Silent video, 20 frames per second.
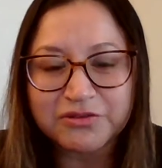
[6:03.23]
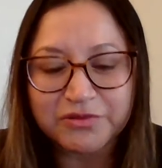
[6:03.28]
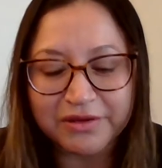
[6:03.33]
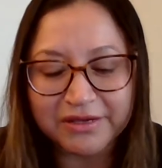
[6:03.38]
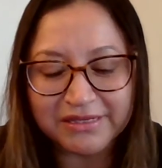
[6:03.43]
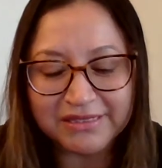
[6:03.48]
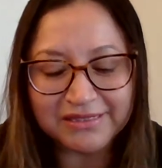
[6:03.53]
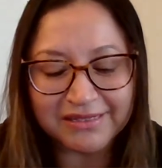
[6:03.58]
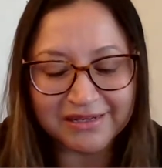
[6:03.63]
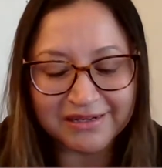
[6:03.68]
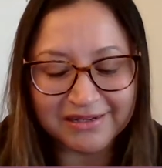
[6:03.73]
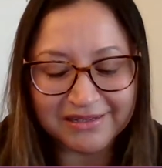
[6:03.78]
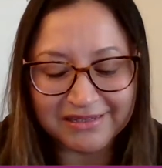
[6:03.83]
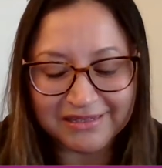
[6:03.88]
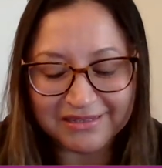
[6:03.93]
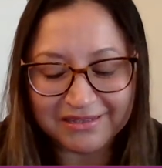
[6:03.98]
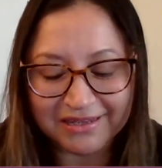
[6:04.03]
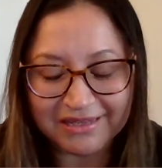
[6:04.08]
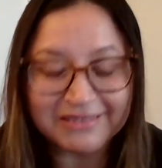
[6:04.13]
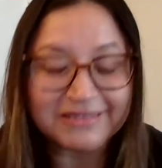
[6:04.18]
So I
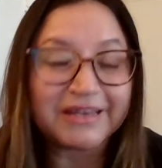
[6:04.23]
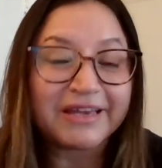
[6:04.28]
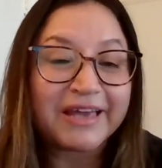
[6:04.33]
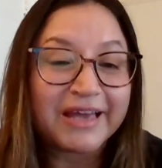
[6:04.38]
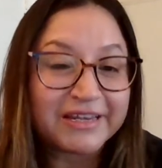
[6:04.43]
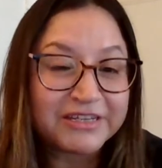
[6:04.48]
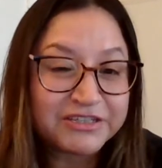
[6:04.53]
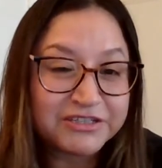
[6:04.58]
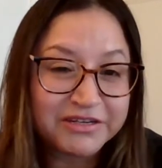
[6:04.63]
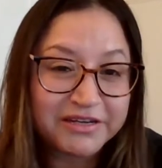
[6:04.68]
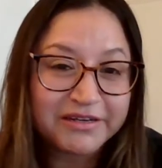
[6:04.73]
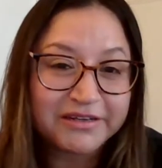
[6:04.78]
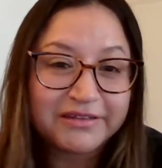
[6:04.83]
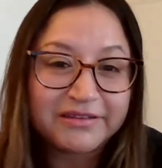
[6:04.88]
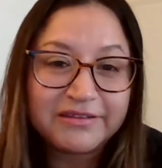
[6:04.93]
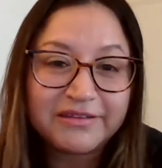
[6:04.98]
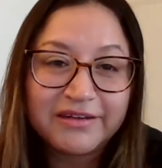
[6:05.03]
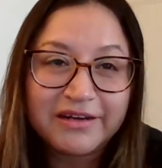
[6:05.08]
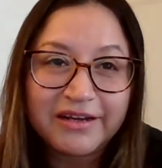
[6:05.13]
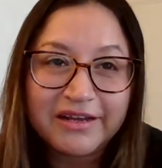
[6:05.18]
started as a
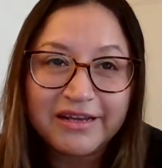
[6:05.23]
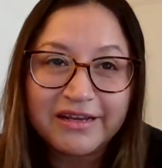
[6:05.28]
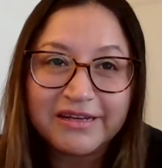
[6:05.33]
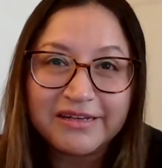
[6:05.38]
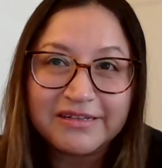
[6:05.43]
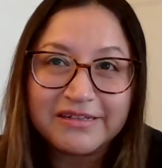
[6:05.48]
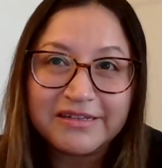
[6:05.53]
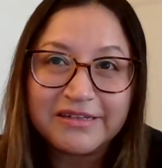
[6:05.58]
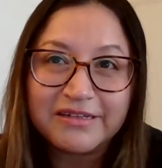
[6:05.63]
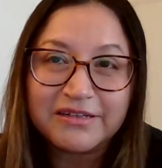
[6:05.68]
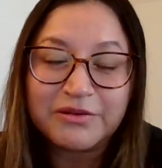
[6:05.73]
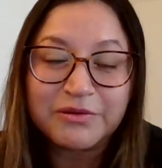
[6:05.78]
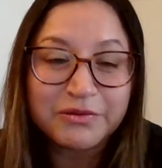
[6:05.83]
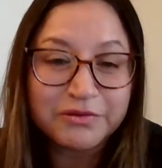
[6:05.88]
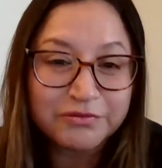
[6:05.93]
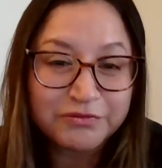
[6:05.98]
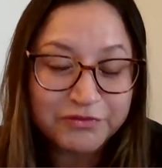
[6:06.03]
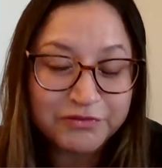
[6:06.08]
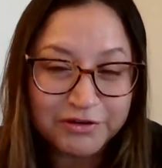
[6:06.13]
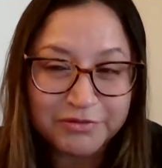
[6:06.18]
cashier in a
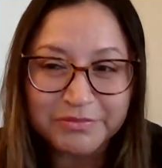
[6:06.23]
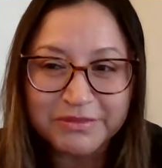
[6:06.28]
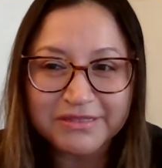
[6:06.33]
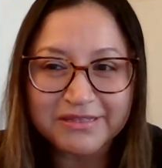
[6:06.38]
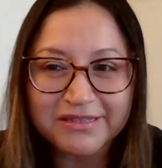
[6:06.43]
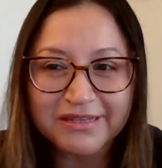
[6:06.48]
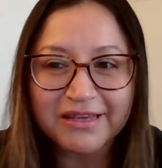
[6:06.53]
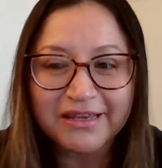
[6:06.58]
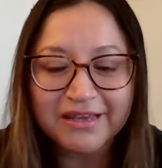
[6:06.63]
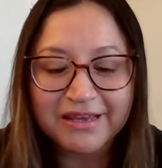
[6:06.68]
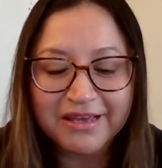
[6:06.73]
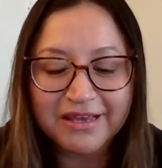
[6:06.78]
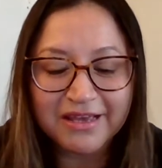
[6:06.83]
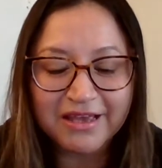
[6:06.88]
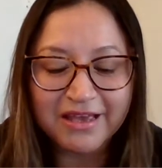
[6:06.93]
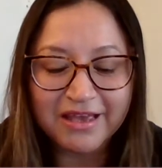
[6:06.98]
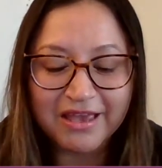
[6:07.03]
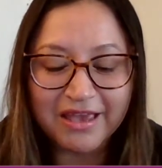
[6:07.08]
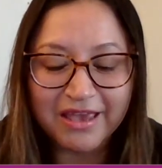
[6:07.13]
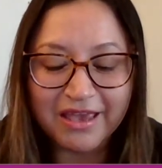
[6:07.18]
local pharmacy.
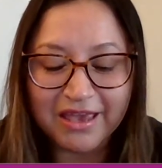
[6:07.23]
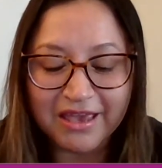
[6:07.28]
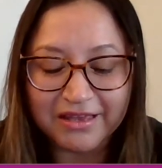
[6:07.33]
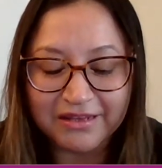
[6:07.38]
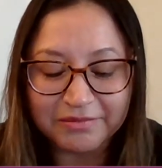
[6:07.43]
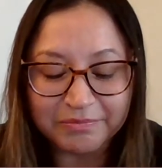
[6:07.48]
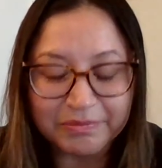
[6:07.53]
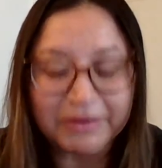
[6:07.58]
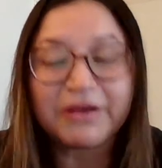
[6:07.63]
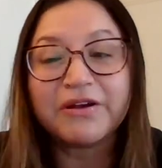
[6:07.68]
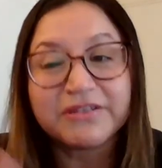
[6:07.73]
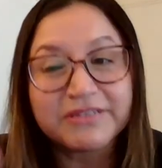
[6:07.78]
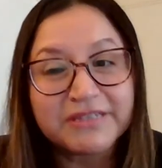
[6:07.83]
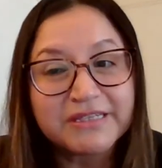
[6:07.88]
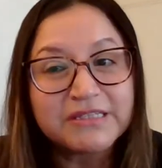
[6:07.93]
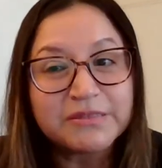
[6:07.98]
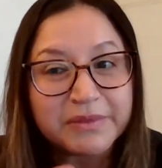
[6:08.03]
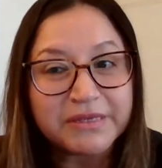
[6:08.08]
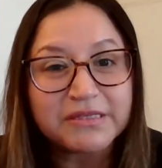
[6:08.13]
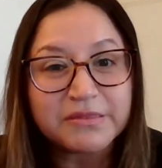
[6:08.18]
And because I
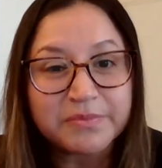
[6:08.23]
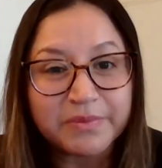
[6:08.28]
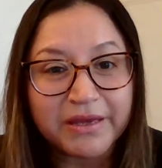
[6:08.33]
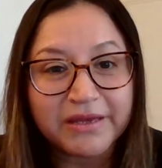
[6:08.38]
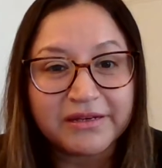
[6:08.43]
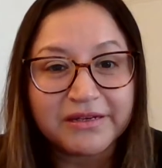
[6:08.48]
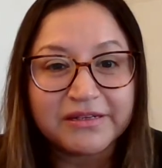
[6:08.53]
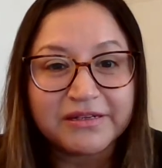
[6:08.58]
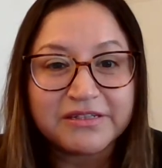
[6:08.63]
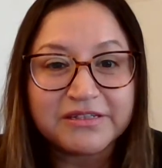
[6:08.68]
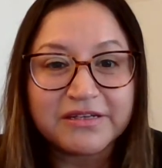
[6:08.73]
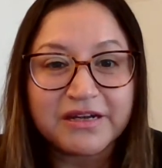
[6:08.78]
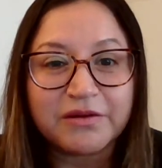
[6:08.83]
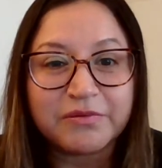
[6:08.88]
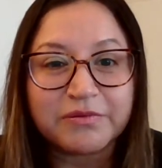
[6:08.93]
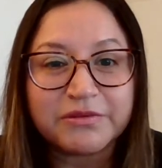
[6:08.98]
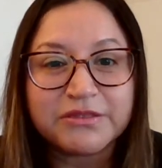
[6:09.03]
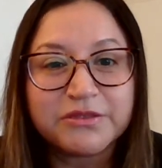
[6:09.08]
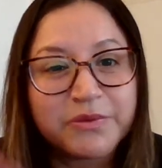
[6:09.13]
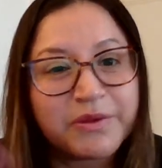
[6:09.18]
speak Spanish, mm-hmm. I
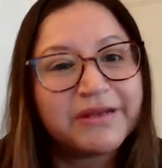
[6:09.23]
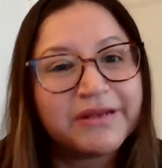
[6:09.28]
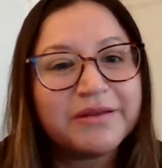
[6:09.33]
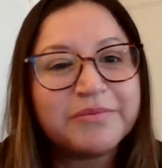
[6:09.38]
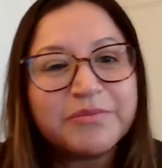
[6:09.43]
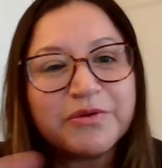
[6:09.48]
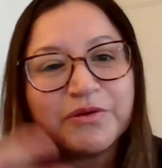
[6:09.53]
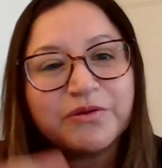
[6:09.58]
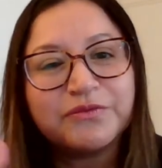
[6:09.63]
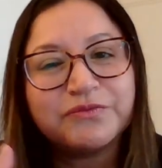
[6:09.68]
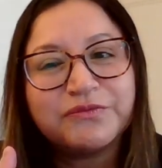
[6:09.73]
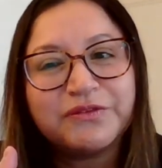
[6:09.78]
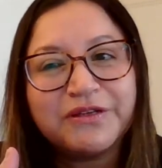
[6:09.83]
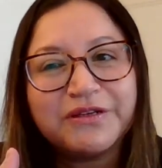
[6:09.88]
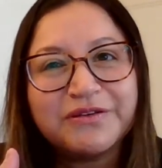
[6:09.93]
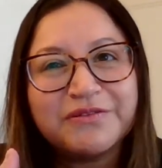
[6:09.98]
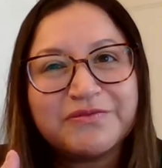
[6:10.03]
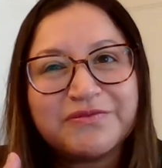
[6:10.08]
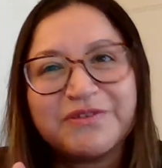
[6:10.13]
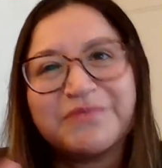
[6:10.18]
was quickly moved
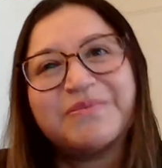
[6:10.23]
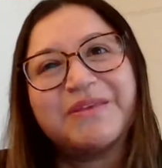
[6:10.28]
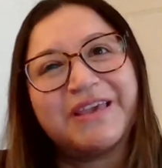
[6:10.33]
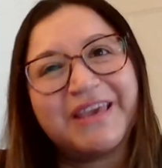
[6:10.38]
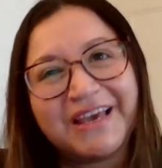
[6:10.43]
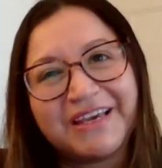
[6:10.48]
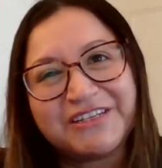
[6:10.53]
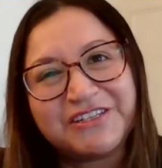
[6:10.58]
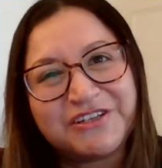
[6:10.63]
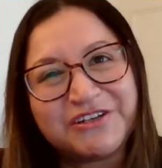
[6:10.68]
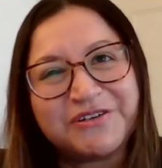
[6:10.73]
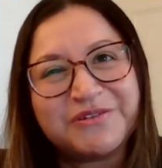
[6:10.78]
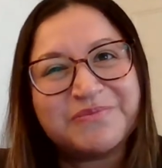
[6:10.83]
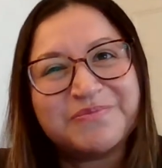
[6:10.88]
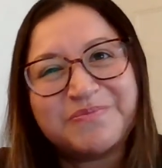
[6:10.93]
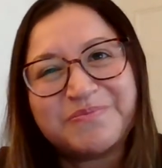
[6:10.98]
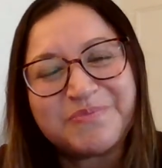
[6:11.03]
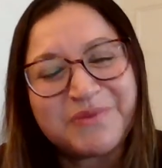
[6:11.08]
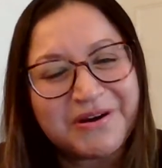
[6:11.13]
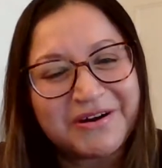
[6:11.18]
from the cashier
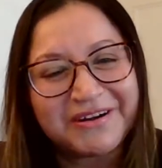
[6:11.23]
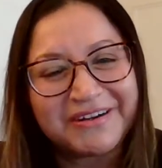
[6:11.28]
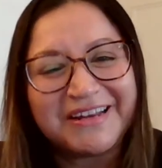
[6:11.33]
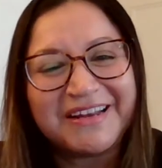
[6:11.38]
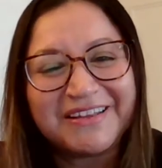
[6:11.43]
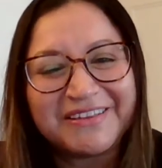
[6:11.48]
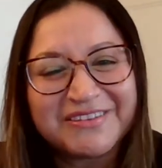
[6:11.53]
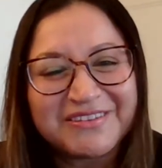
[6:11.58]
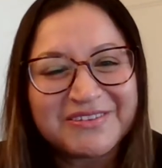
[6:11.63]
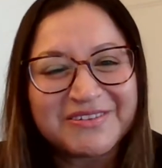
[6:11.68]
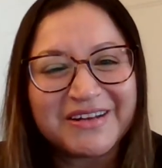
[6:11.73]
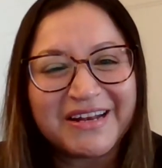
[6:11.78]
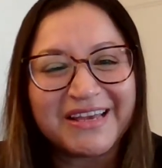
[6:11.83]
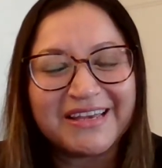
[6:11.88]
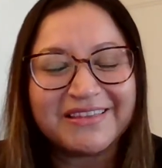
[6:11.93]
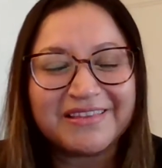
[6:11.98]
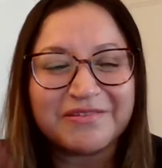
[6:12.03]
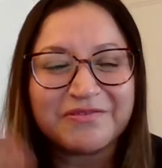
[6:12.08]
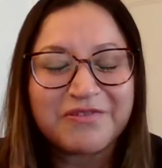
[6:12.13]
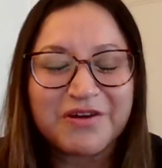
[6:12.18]
part to
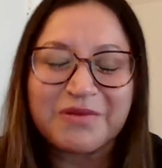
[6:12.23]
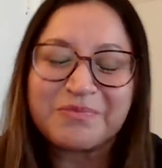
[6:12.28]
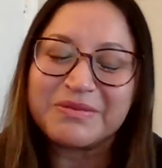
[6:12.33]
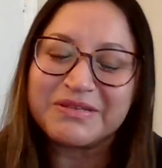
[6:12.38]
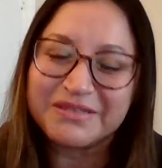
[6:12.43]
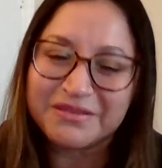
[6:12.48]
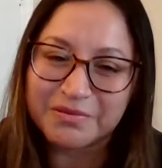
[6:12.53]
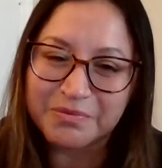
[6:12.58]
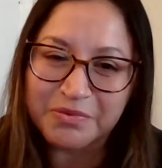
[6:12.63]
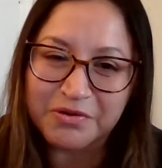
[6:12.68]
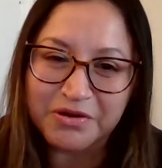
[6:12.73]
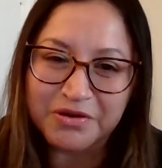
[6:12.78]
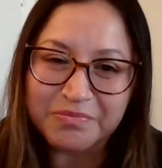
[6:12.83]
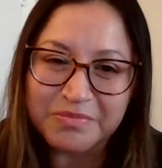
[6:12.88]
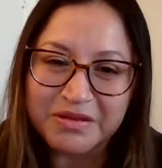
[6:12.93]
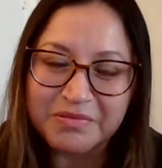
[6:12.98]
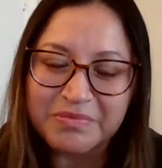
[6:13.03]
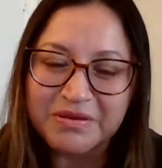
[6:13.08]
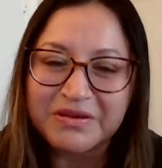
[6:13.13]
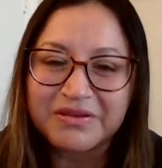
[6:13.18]
like the pharmacy
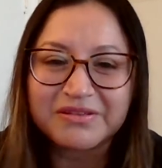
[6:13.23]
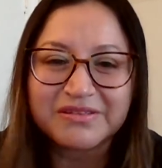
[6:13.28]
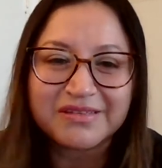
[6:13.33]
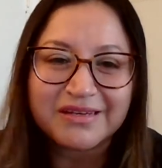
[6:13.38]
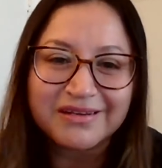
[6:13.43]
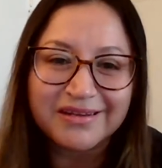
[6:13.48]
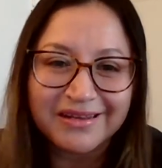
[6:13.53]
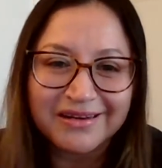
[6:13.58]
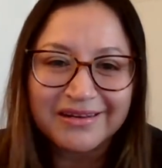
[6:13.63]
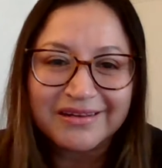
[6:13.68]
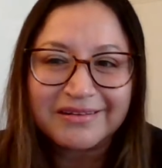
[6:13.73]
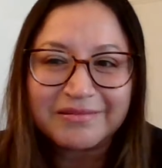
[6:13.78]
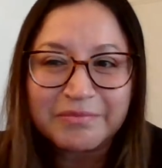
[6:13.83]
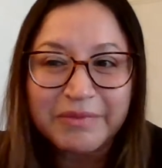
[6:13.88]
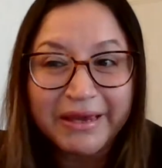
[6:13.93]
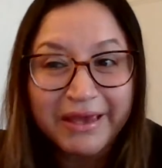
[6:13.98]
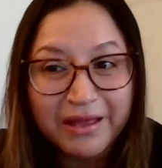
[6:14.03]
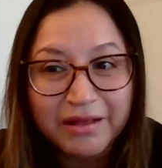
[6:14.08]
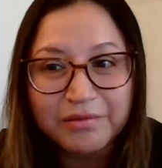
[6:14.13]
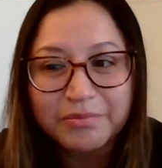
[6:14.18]
department because they needed
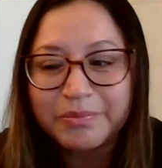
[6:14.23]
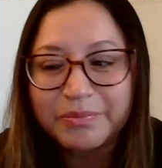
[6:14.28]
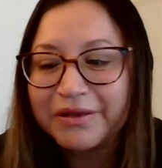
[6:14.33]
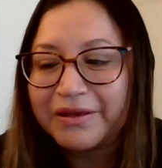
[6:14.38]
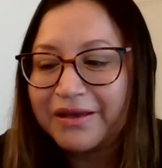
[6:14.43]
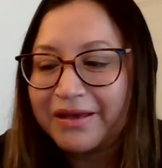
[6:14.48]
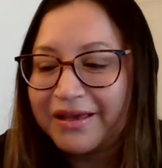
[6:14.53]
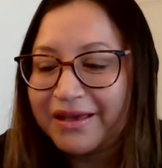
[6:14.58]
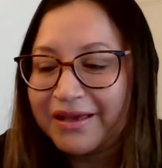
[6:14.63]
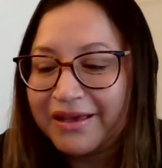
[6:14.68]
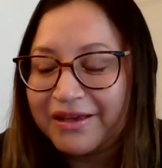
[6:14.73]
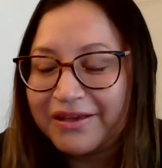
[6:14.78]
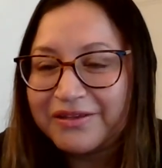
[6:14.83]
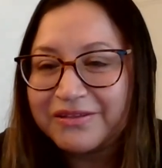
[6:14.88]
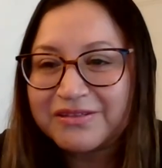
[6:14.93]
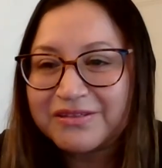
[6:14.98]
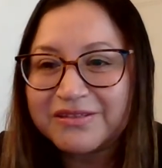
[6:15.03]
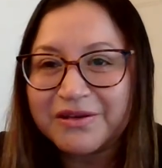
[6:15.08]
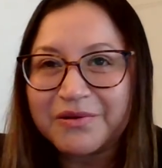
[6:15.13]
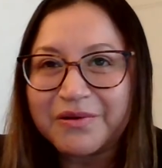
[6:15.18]
my help.
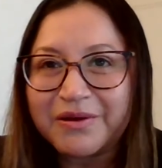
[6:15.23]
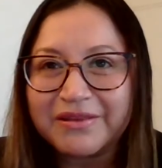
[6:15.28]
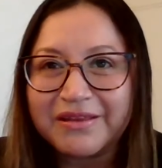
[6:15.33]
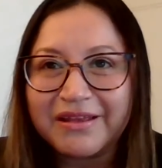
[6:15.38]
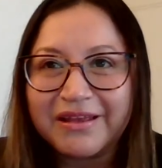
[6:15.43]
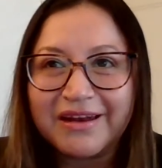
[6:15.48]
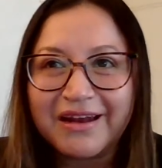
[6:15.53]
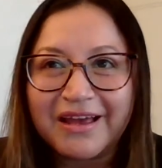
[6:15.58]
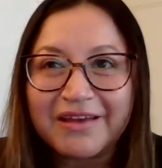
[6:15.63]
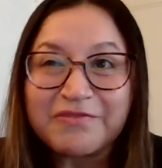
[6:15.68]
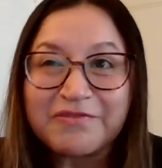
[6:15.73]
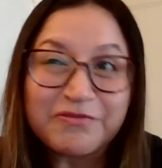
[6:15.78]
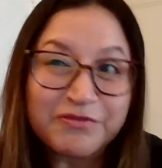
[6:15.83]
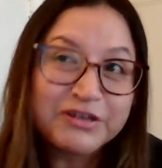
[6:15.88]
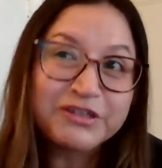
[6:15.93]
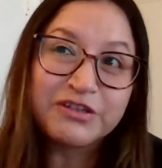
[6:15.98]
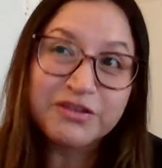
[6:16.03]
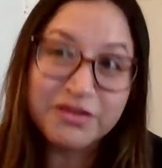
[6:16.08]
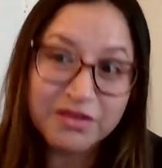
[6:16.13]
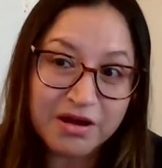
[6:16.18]
So, and then I
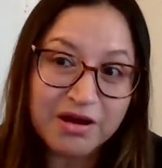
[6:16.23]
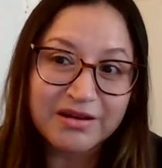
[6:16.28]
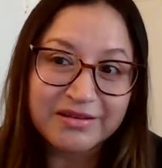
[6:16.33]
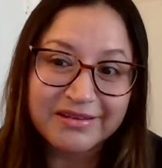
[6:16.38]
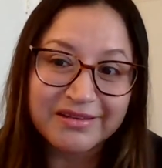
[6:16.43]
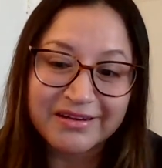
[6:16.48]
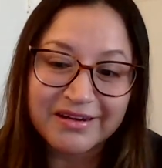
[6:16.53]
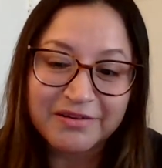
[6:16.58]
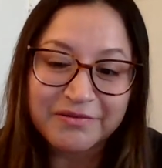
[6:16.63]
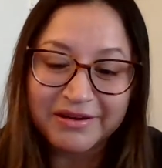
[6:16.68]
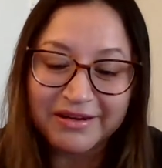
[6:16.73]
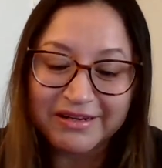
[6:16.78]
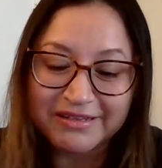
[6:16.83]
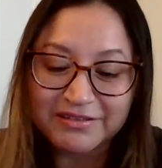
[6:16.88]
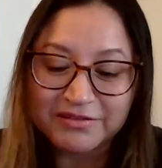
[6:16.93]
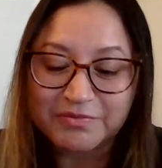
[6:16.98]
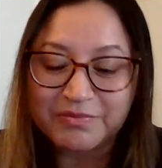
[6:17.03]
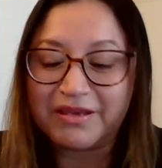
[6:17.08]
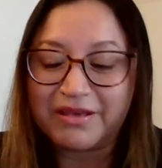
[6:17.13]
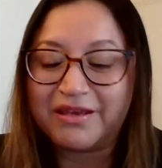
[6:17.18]
first thought that I wanted to